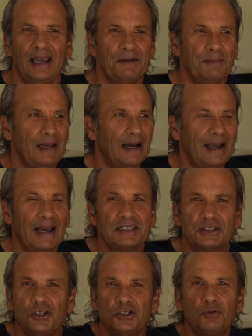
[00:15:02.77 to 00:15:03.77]
And may I
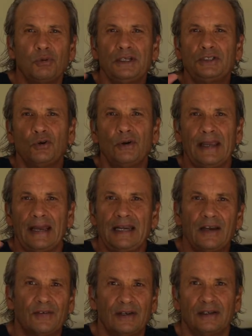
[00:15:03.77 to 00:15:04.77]
ask, who's really doing any
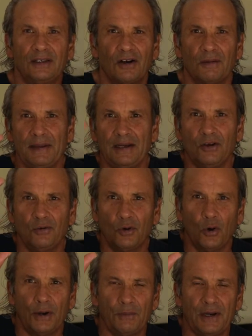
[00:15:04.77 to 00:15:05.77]
of it? You know what I mean? Who?
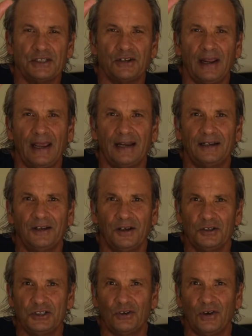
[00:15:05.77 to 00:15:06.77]
Go ahead, raise your hand.
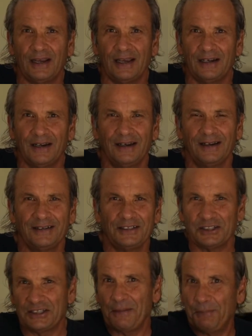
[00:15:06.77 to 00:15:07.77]
Who's doing it?
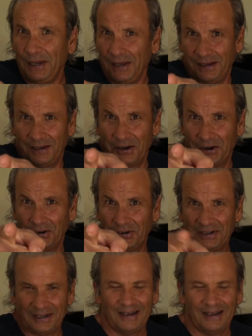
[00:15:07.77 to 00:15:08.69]
Giuseppe? Who?